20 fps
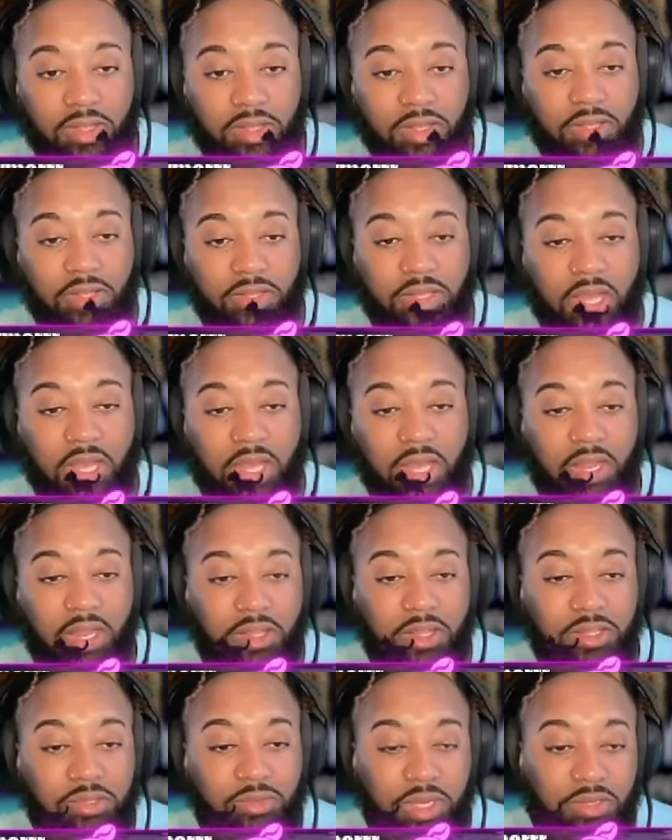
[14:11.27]
That looks
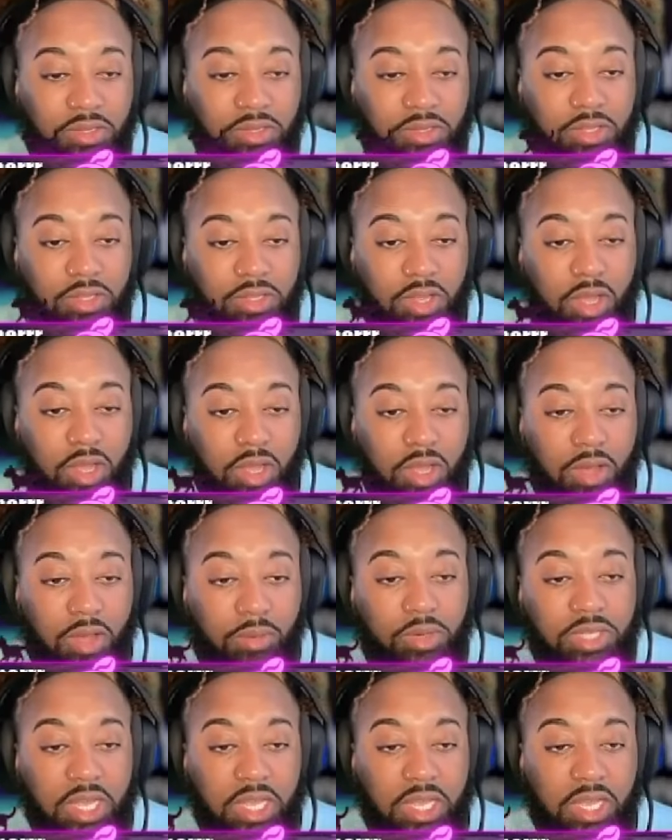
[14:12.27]
weird. So I'm going to take
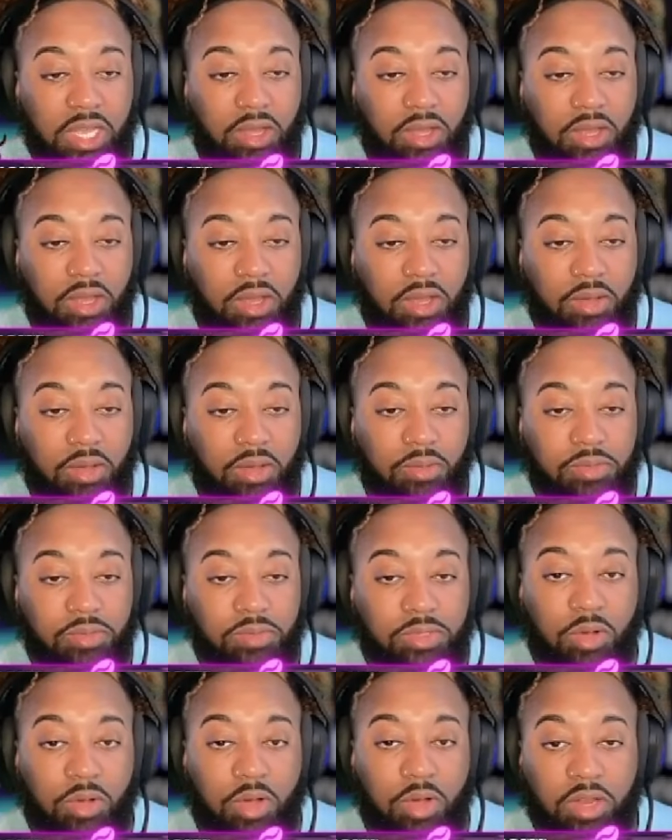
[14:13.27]
a
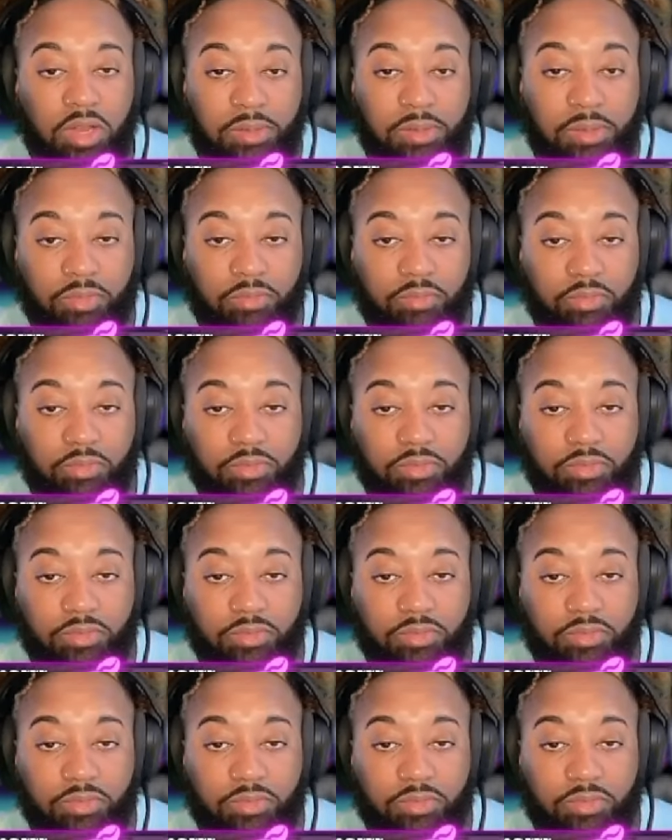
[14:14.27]
smaller hipped roof,